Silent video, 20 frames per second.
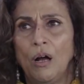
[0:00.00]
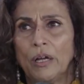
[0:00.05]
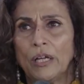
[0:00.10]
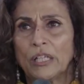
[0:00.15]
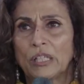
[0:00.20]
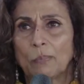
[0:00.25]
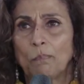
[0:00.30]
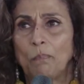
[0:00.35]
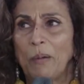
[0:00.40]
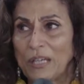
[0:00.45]

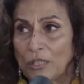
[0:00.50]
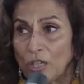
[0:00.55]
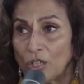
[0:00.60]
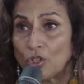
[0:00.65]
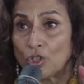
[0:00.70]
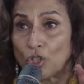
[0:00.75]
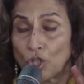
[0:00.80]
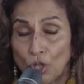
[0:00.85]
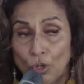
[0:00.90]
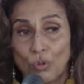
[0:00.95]
It's better
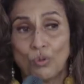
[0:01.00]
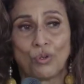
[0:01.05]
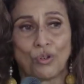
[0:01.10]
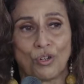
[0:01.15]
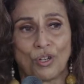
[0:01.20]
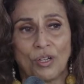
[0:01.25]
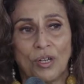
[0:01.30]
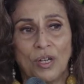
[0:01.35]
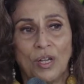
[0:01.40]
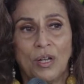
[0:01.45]

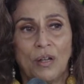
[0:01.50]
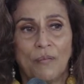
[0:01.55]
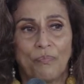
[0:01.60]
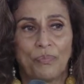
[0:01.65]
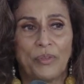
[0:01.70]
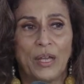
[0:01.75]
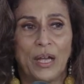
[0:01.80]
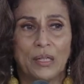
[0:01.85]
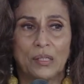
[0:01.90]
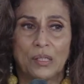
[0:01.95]
tuned
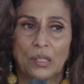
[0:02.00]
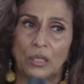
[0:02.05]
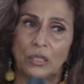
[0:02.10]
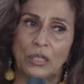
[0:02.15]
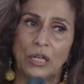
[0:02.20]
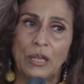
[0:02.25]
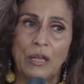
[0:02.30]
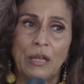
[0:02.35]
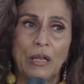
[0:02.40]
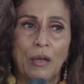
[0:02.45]
than
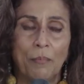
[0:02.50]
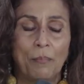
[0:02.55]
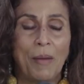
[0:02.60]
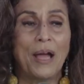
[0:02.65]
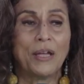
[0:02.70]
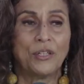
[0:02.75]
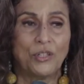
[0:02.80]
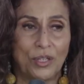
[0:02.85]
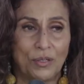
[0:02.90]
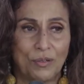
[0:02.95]
certainly
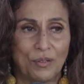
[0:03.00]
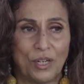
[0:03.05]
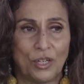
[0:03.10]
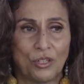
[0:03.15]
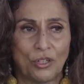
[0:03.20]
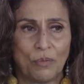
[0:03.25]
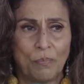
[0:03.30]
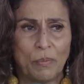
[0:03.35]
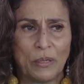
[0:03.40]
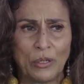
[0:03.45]
my
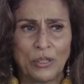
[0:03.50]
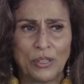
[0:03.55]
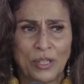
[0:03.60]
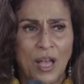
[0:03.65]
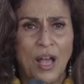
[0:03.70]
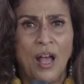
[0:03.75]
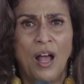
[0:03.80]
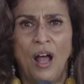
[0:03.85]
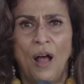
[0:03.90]
generation, because